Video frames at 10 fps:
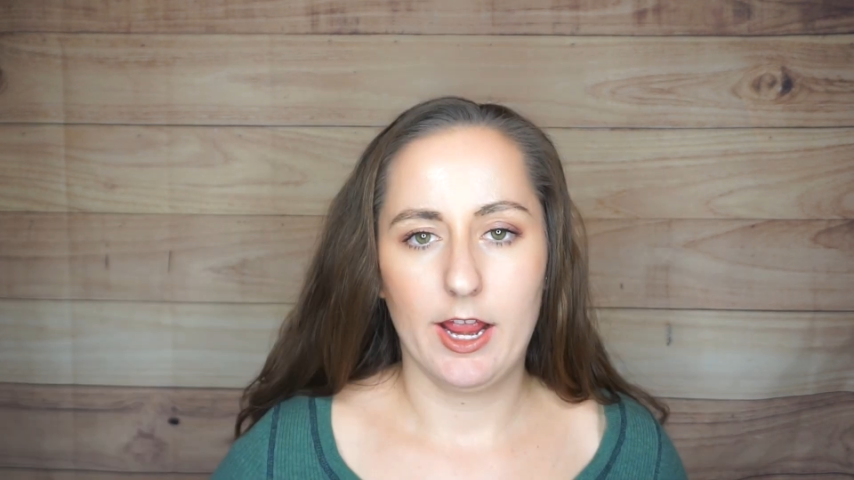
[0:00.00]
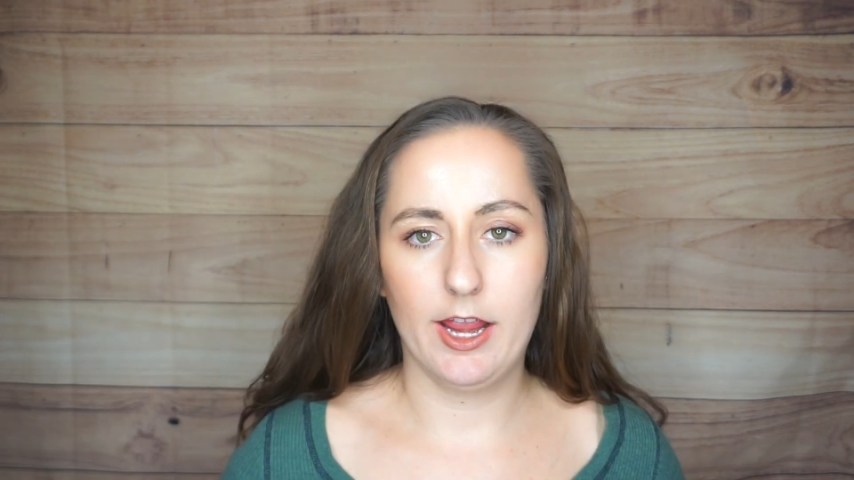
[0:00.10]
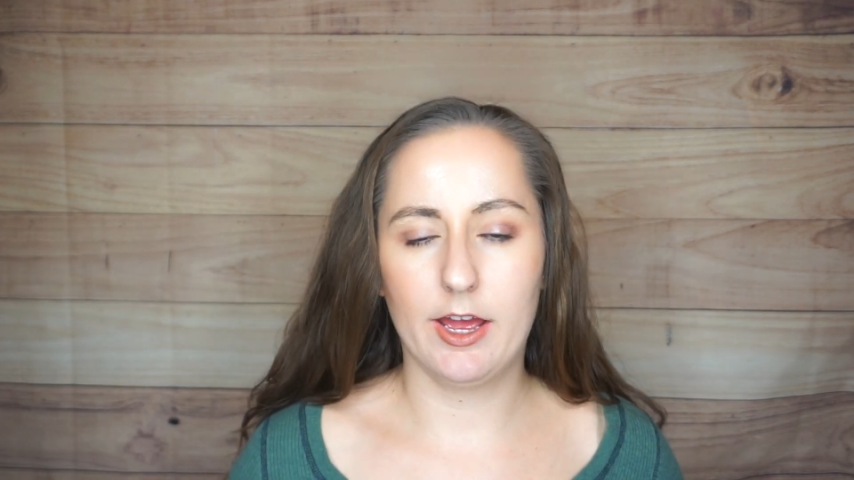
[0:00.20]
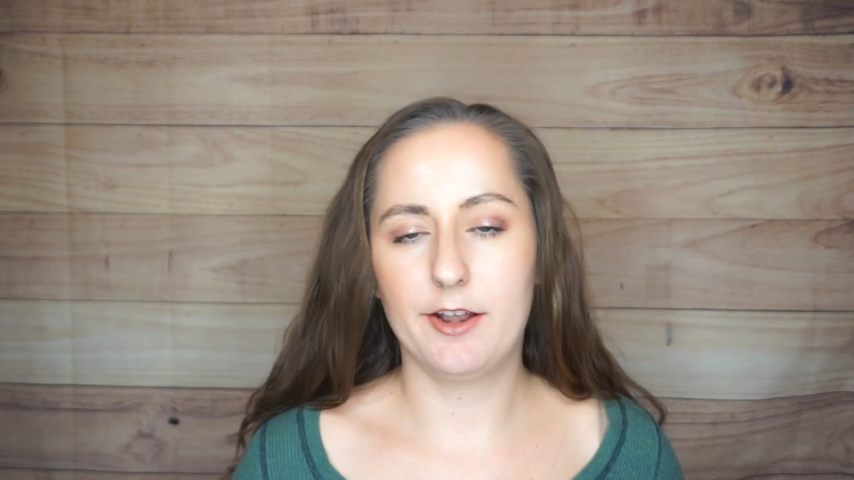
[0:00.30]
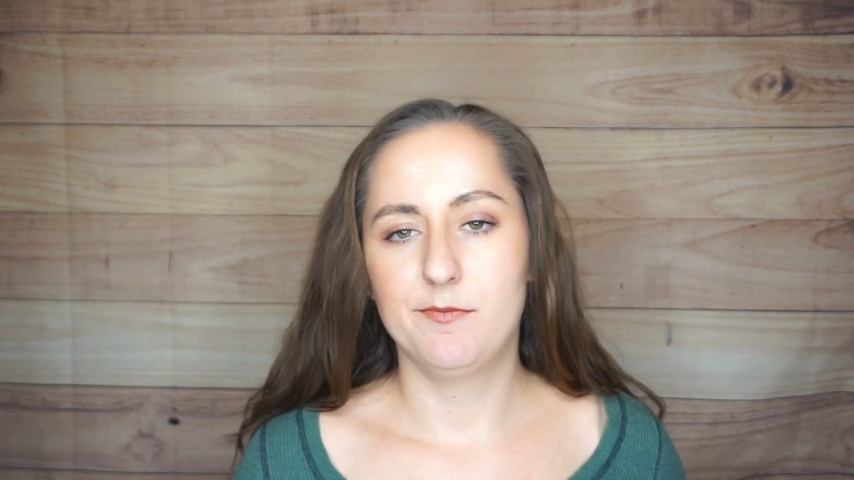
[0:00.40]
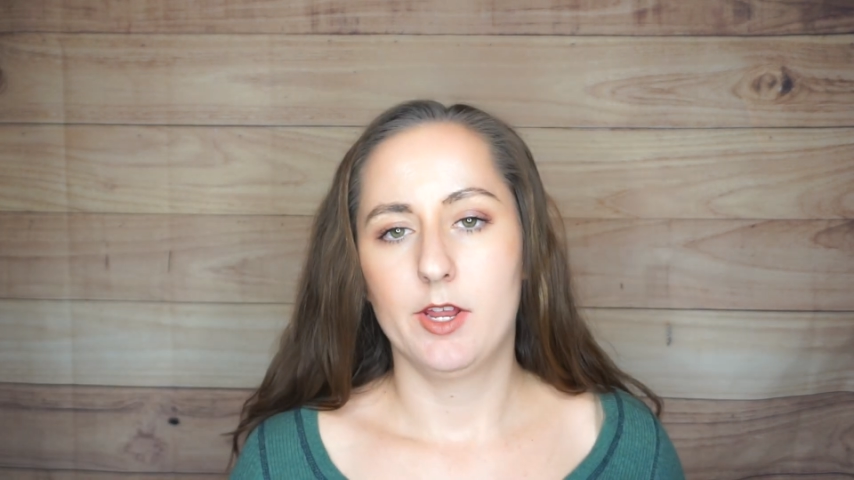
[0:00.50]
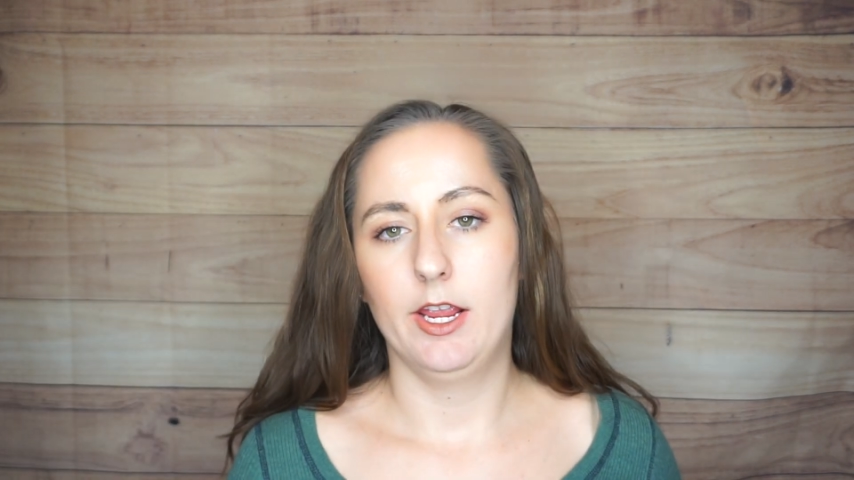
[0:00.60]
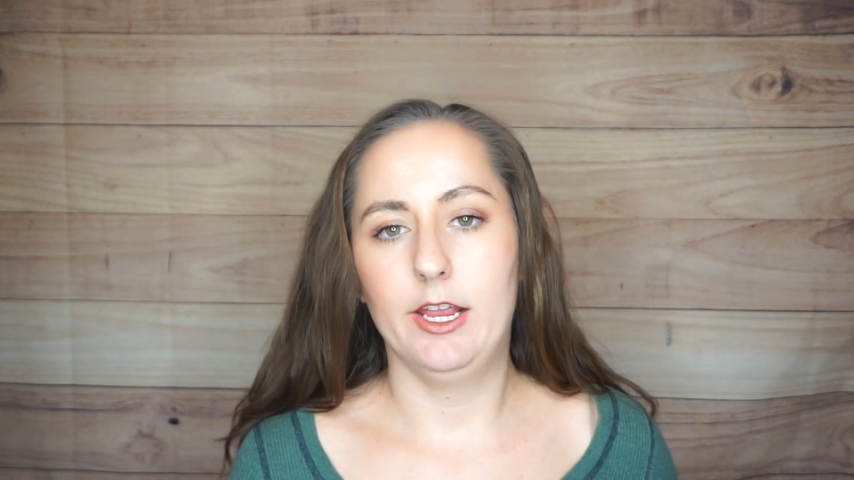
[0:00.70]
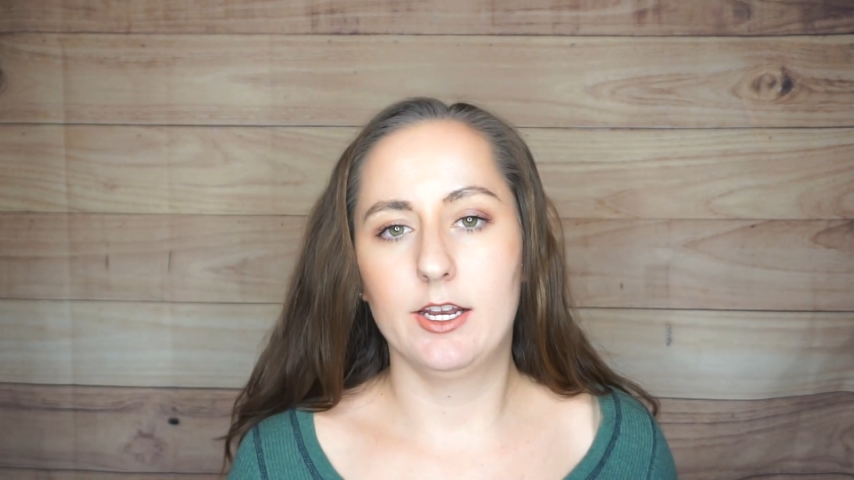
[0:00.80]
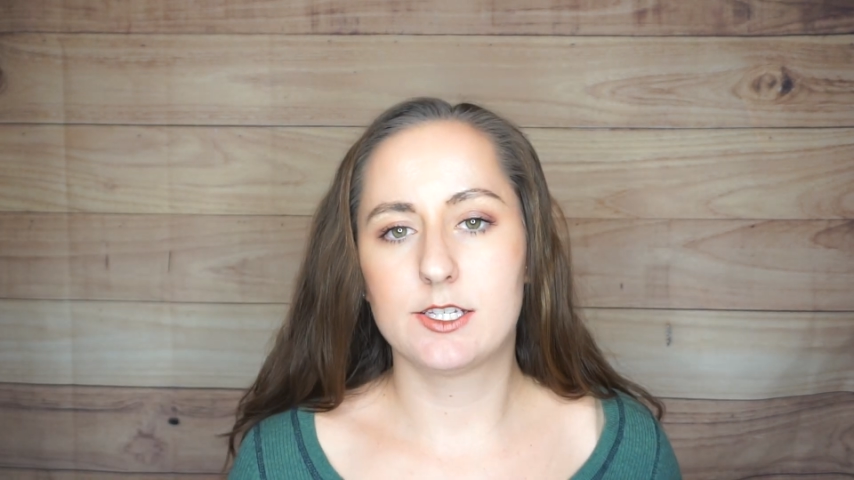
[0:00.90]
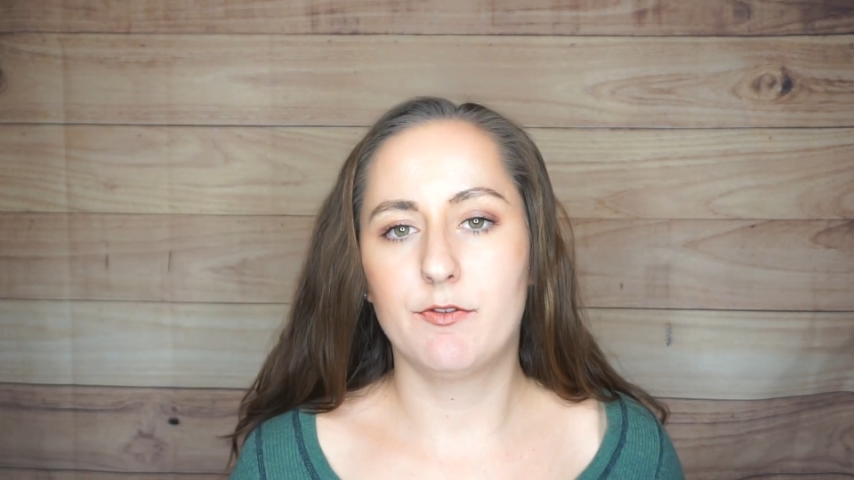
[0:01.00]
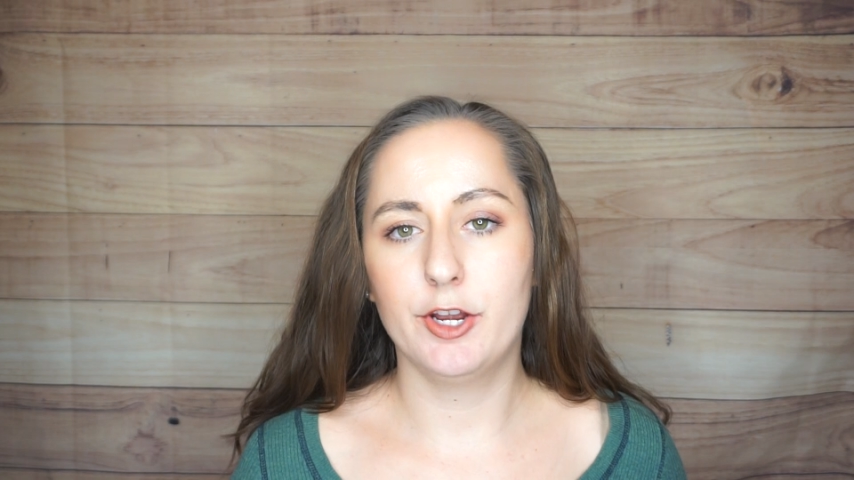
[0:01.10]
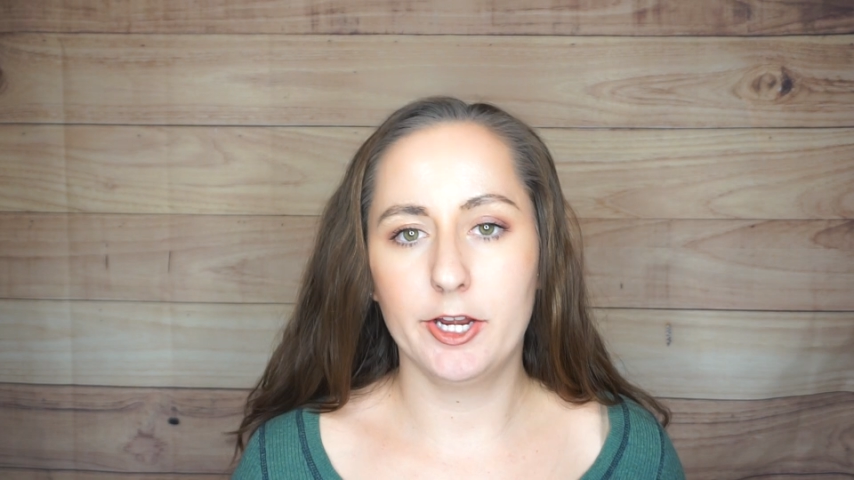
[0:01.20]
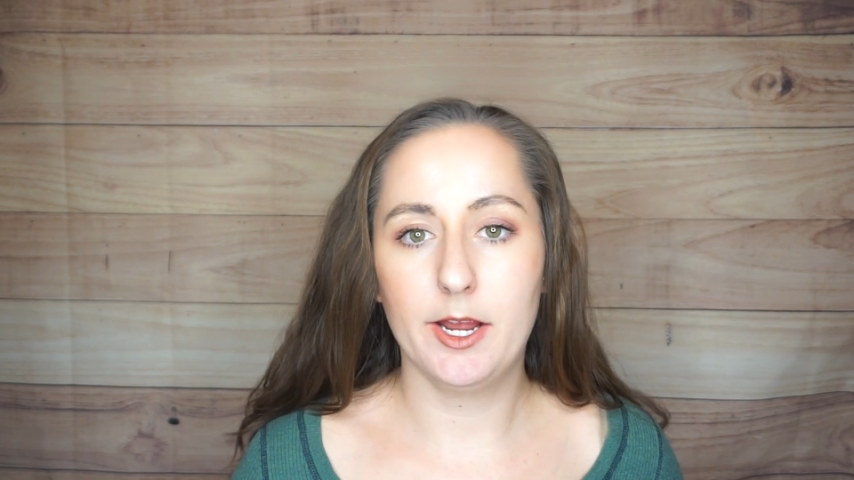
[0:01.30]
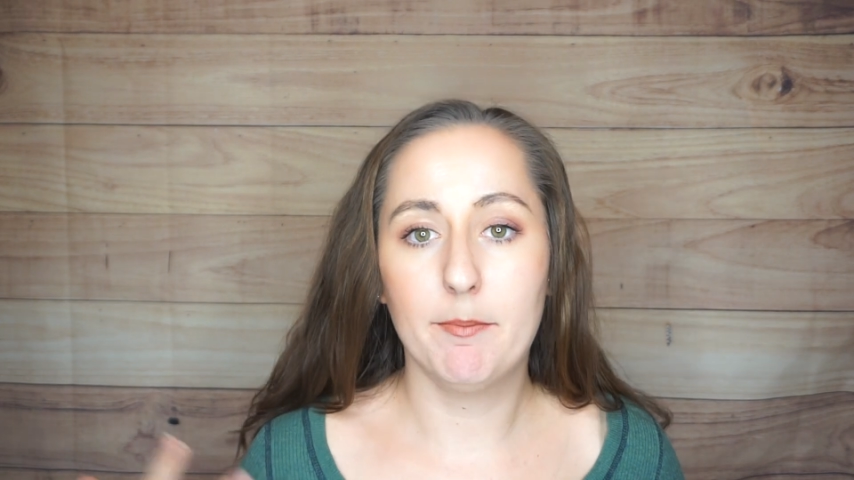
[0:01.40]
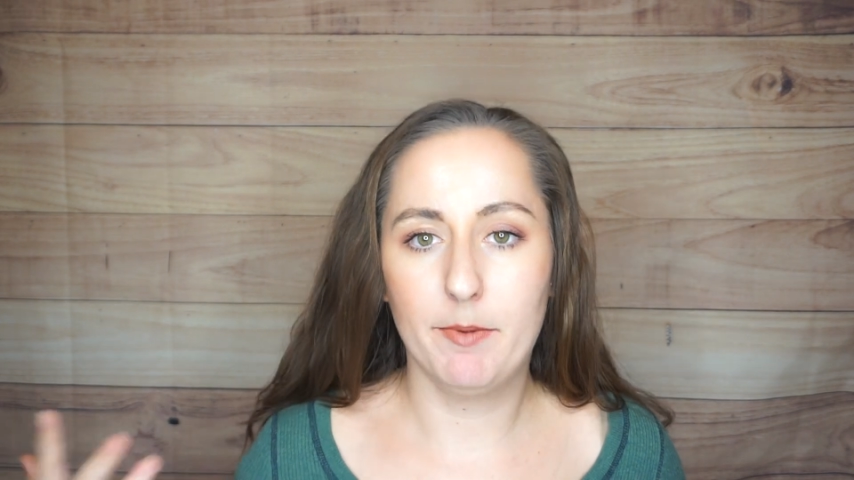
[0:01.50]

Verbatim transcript: and it is very,